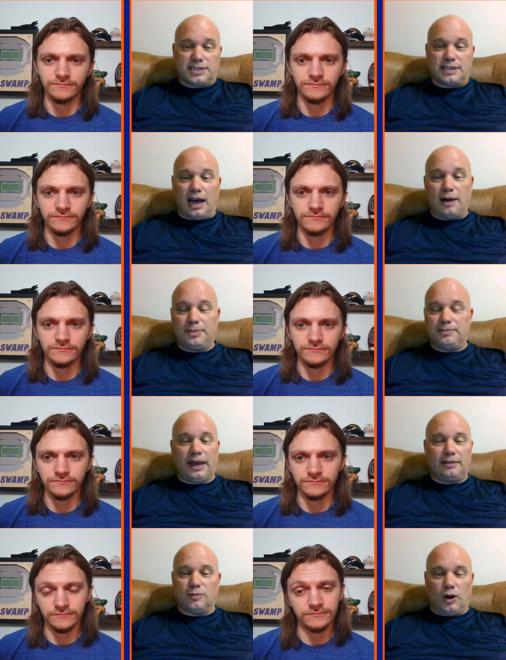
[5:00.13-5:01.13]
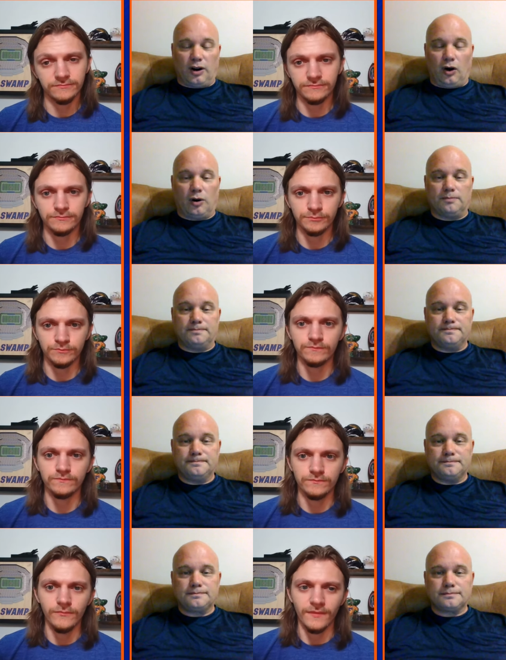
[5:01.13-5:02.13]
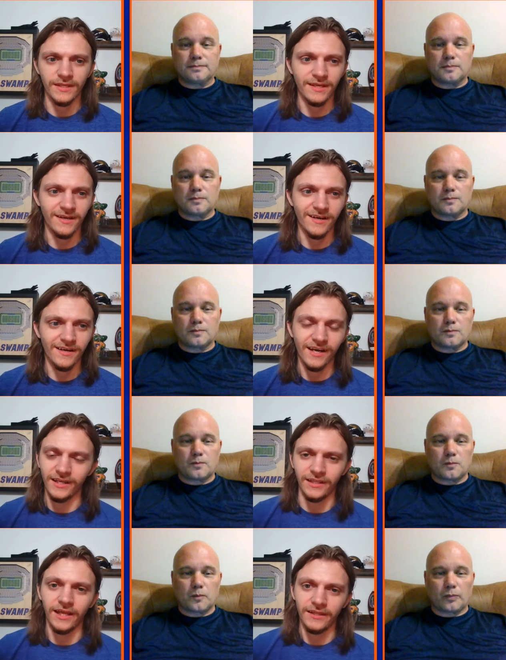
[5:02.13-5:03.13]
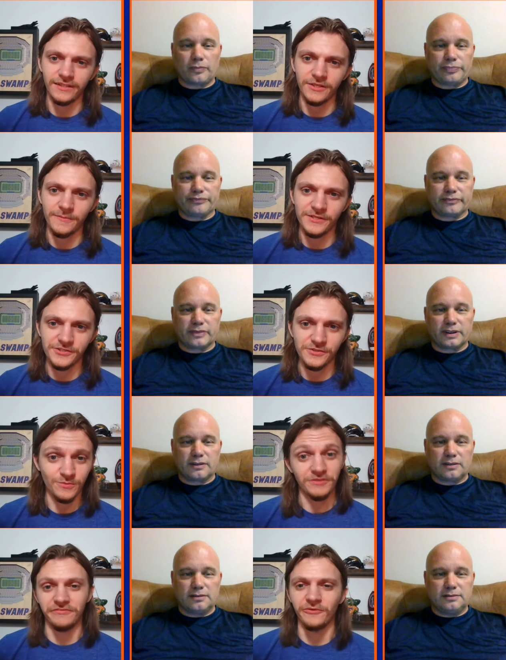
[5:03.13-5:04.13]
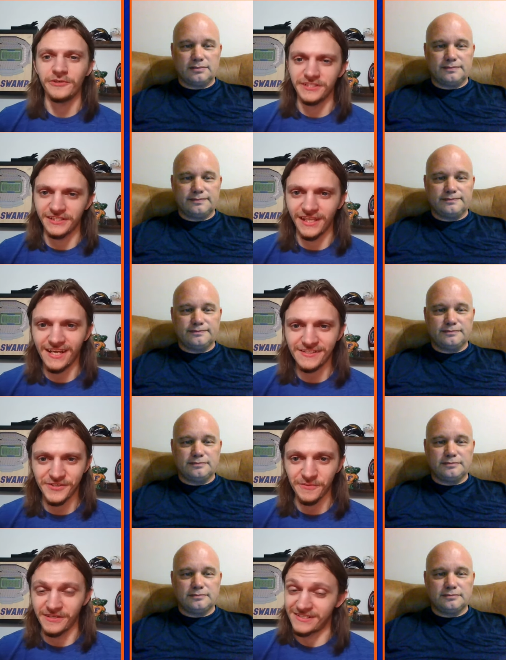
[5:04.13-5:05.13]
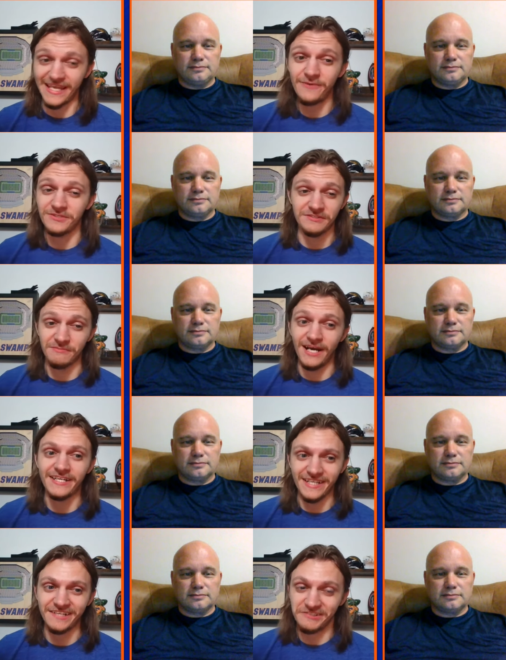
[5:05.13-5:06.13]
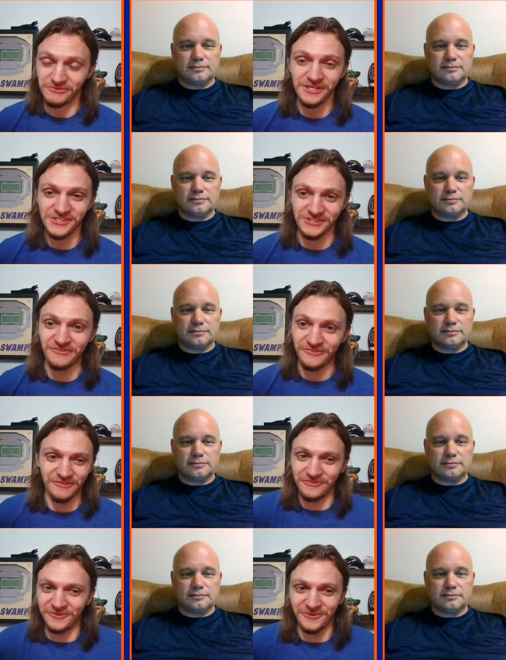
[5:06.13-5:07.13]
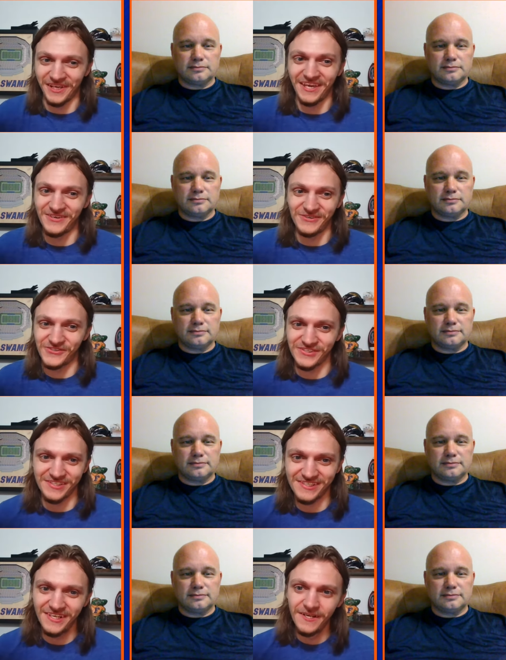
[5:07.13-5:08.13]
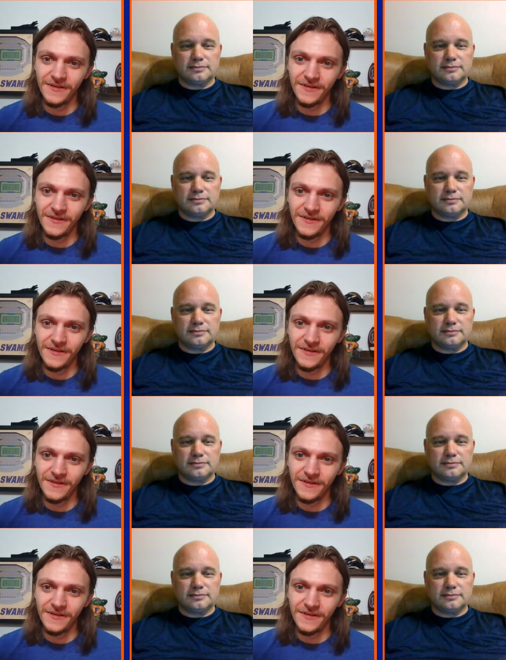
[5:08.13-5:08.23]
Speaker 1: he's not. But man, what an arm!
Speaker 2: Yeah, I, I like that you mentioned what Florida did last year because that was my next question for the Florida Gators. Just